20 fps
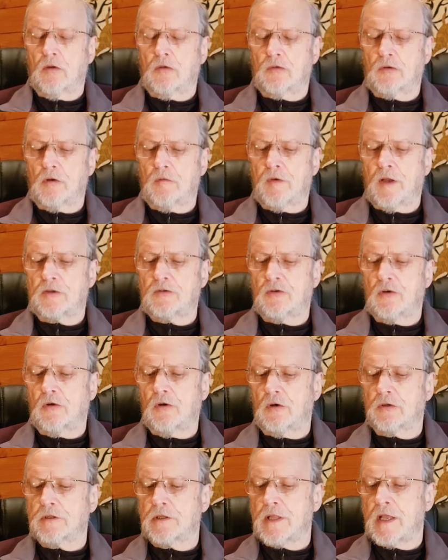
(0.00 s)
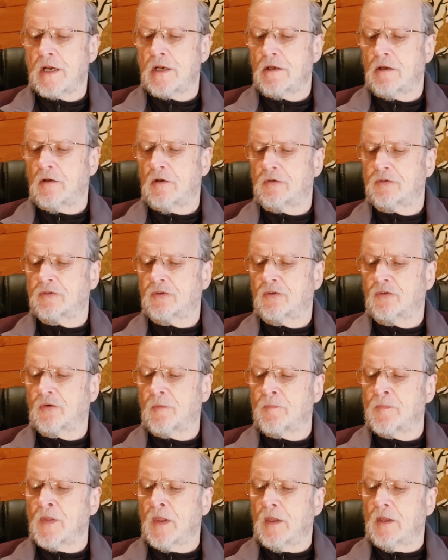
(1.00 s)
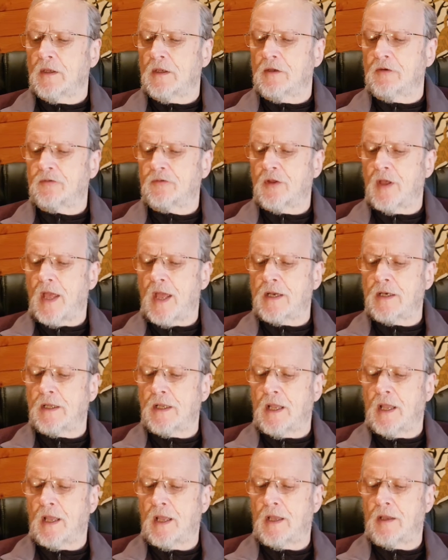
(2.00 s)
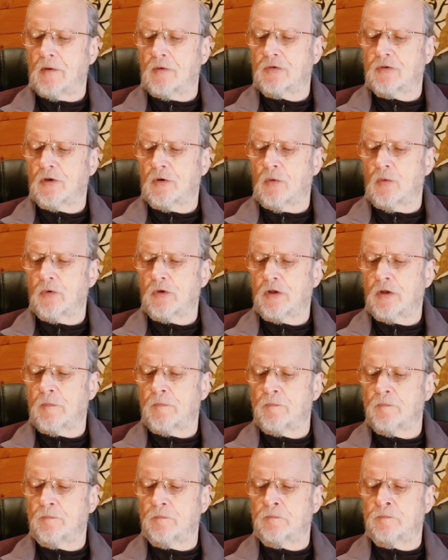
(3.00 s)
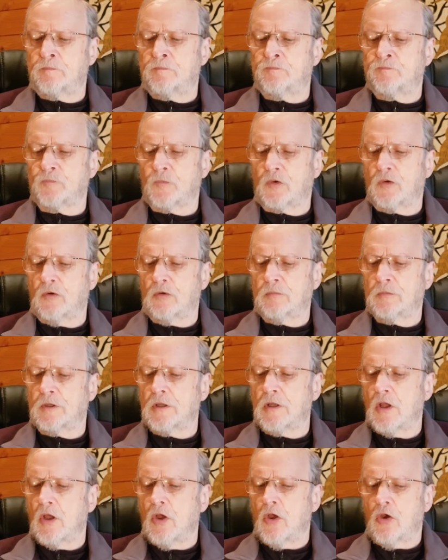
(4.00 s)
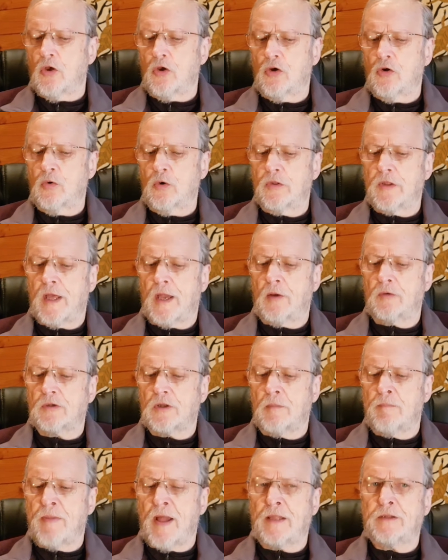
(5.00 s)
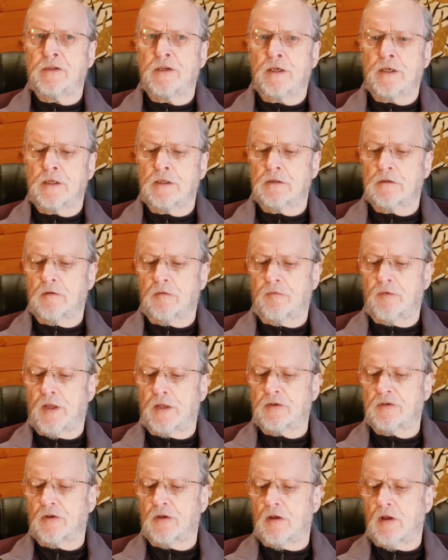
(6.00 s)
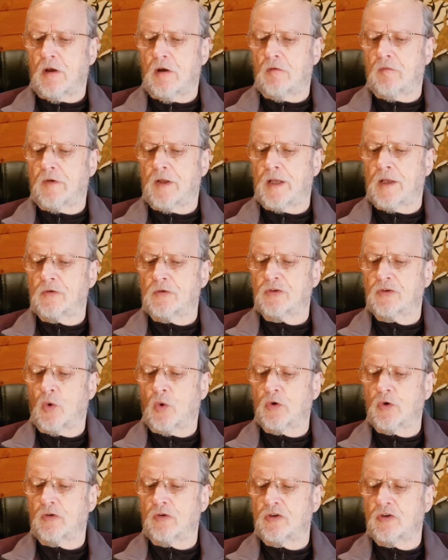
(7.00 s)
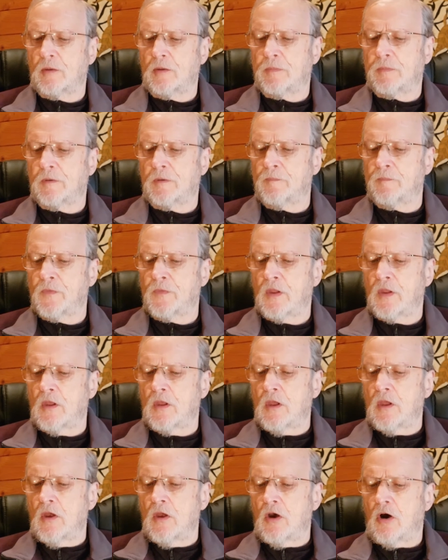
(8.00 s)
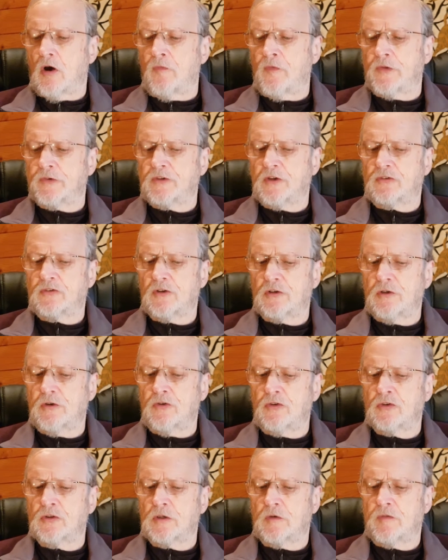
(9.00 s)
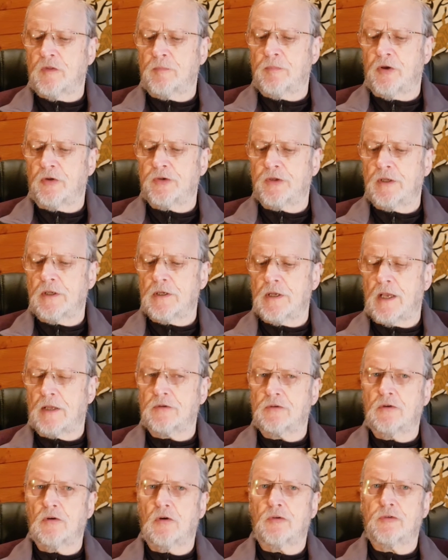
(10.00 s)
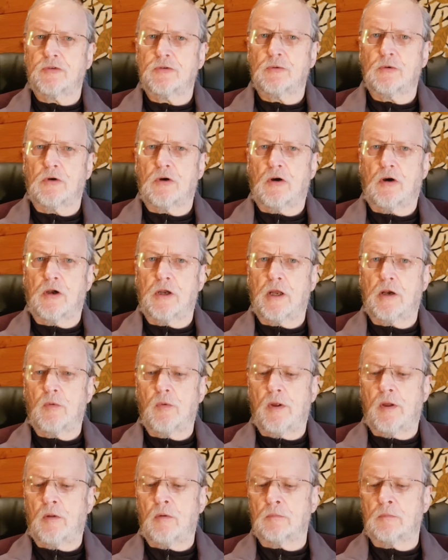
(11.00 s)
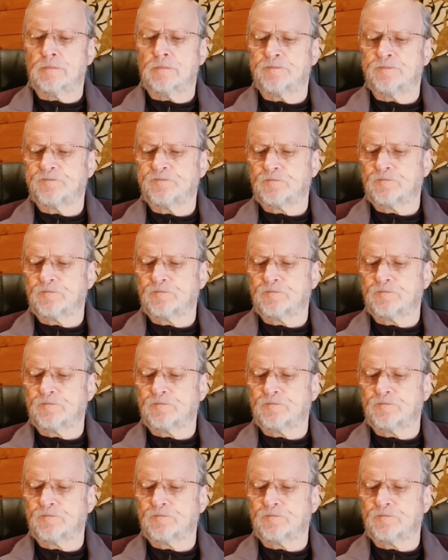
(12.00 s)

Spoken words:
So Vacchagotta then asks, "Is there any householder who, without abandoning the fetter of householdership, on the dissolution of the body, has gone to a higher realm?"